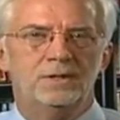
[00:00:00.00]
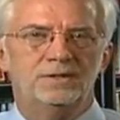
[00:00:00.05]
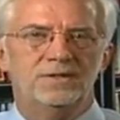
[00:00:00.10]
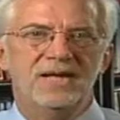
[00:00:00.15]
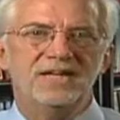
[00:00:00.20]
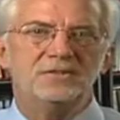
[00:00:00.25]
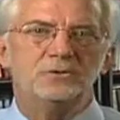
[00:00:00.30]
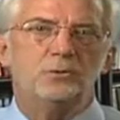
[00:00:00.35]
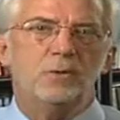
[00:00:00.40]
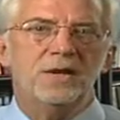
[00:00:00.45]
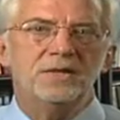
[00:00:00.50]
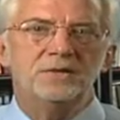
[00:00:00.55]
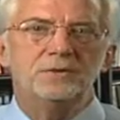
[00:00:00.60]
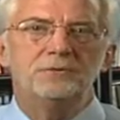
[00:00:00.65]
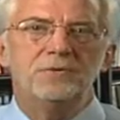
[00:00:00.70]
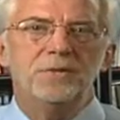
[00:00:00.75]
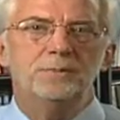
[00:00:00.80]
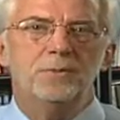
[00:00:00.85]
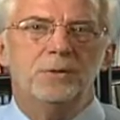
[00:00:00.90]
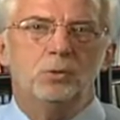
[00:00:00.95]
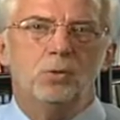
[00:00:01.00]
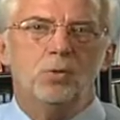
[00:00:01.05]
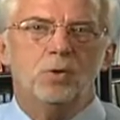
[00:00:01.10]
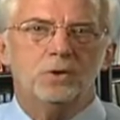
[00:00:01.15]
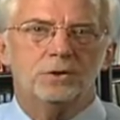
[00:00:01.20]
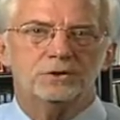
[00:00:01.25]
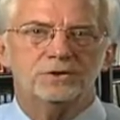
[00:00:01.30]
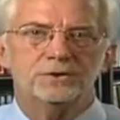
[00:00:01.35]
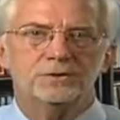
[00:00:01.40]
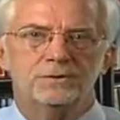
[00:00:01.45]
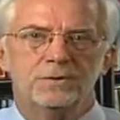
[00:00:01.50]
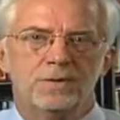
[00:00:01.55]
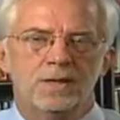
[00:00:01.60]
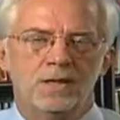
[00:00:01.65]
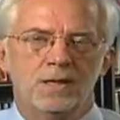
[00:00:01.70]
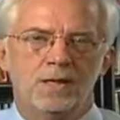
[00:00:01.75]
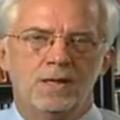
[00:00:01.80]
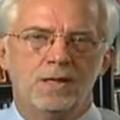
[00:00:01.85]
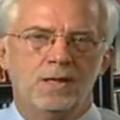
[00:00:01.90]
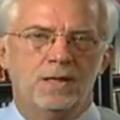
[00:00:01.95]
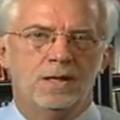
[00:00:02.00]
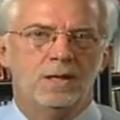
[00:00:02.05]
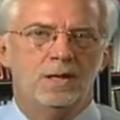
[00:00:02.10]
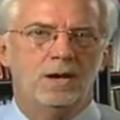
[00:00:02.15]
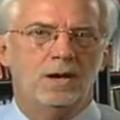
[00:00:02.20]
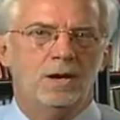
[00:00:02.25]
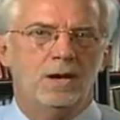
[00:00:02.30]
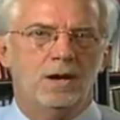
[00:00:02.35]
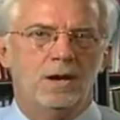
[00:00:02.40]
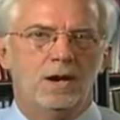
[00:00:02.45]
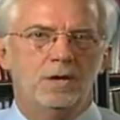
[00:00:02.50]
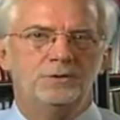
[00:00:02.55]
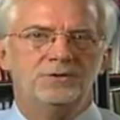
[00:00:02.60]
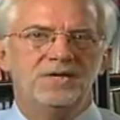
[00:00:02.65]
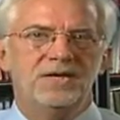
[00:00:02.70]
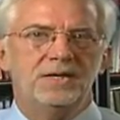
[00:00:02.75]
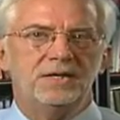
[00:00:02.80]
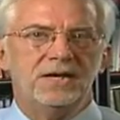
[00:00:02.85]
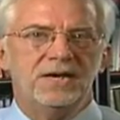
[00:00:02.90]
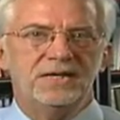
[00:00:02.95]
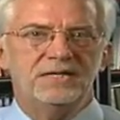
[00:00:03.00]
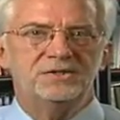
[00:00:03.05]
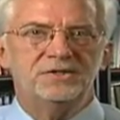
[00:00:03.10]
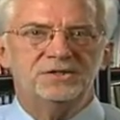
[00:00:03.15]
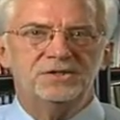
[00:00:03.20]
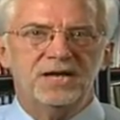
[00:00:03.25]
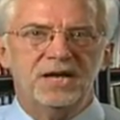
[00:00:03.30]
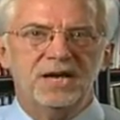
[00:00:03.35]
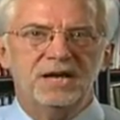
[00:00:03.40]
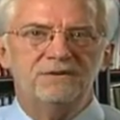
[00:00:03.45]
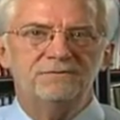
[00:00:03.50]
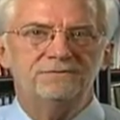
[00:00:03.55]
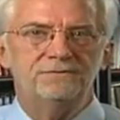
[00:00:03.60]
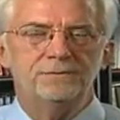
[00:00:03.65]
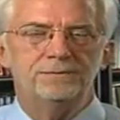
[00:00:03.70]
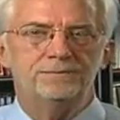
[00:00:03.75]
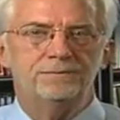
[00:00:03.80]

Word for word: That's why the treatment works. Our dedicated staff